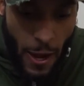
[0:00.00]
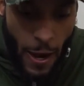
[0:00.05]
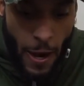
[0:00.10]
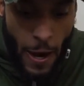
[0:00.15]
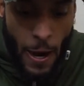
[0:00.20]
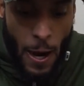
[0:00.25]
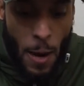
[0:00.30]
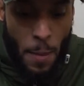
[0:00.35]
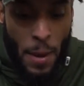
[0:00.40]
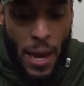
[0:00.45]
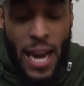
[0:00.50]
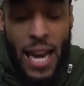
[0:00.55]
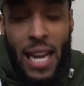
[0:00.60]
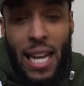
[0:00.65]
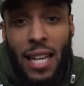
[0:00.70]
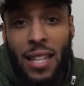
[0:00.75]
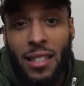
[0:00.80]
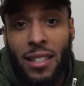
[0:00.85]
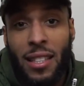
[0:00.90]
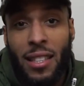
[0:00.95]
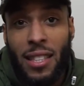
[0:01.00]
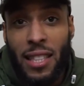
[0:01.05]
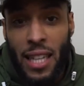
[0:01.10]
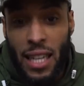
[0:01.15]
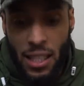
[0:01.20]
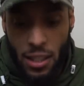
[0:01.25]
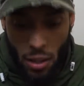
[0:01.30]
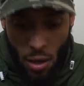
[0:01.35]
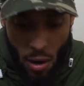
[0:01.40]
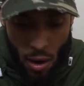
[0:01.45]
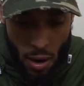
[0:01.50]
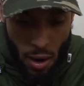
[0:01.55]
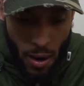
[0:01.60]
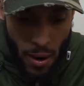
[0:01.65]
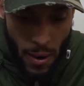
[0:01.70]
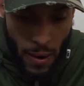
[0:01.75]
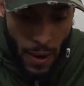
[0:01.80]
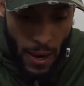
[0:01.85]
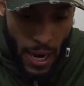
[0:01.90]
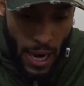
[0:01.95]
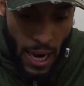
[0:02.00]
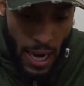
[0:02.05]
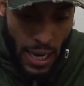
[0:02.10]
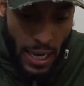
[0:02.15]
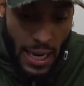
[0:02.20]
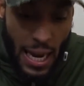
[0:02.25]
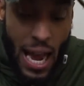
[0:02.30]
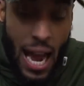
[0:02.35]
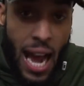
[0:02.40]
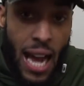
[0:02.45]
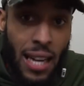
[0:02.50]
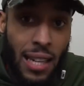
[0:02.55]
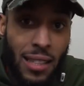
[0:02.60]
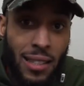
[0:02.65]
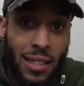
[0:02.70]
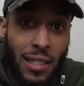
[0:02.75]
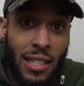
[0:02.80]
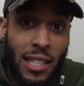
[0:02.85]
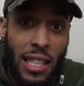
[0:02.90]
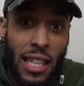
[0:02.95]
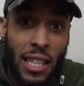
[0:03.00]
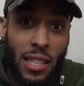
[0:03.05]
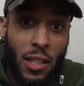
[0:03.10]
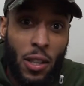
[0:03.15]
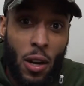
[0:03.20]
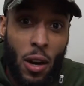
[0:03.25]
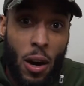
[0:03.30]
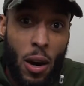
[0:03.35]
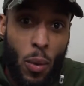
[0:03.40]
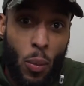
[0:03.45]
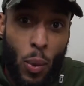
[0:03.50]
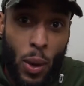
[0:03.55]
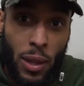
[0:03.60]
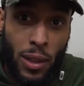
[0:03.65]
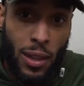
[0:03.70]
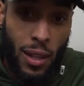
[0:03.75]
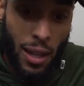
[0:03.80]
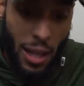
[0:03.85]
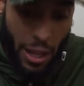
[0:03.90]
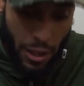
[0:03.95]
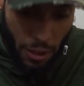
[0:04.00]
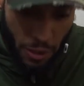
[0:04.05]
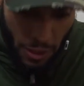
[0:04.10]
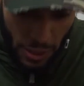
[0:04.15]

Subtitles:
8 is a GSR, and 9 is a GSR with the leather